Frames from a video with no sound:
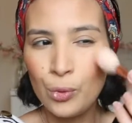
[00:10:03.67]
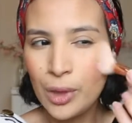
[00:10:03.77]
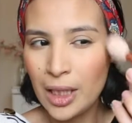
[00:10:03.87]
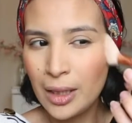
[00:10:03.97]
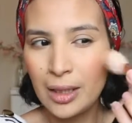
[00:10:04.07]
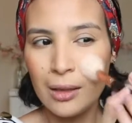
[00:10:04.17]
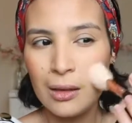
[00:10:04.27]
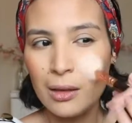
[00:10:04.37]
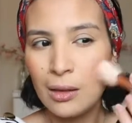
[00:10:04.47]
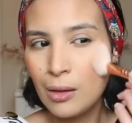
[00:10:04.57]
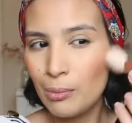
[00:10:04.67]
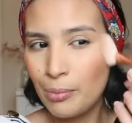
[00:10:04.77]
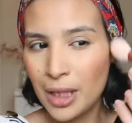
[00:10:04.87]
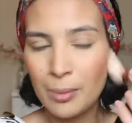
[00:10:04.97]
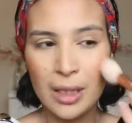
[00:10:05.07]
really
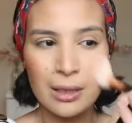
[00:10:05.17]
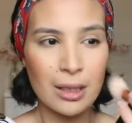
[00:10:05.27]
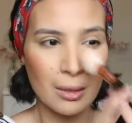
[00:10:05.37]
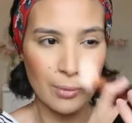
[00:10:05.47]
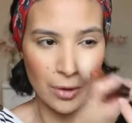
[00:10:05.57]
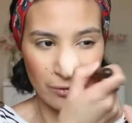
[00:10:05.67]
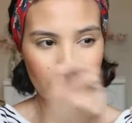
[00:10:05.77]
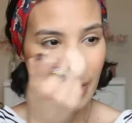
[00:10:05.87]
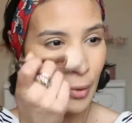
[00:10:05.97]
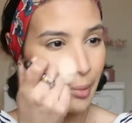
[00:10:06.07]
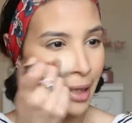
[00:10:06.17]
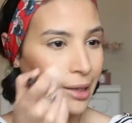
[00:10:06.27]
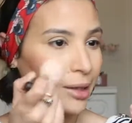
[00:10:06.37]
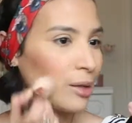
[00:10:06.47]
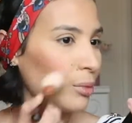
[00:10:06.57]
pigmented but very
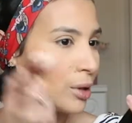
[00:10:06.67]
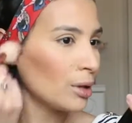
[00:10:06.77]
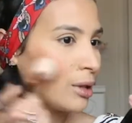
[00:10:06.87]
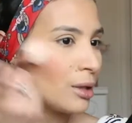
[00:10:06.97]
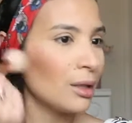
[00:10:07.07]
blendable.